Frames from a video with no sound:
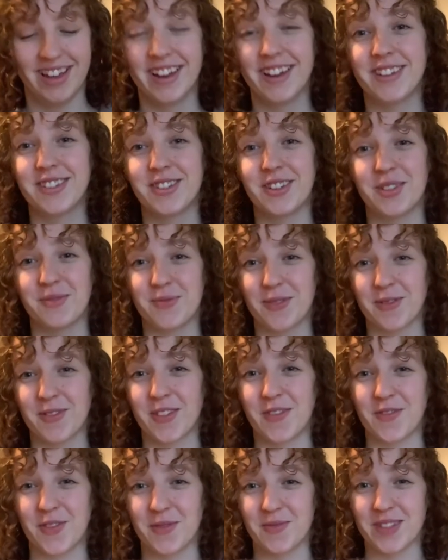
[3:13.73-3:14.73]
Should probably
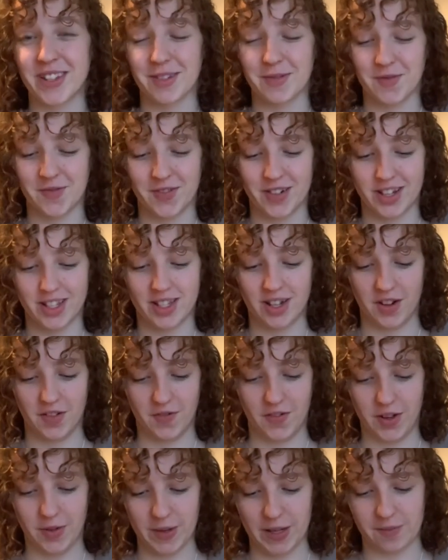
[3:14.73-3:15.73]
have opened it before I start
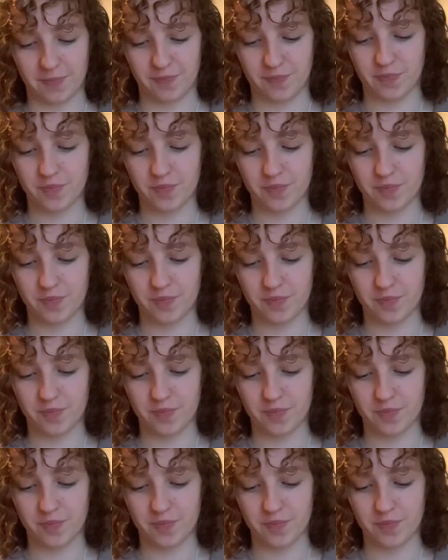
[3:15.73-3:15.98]
filming.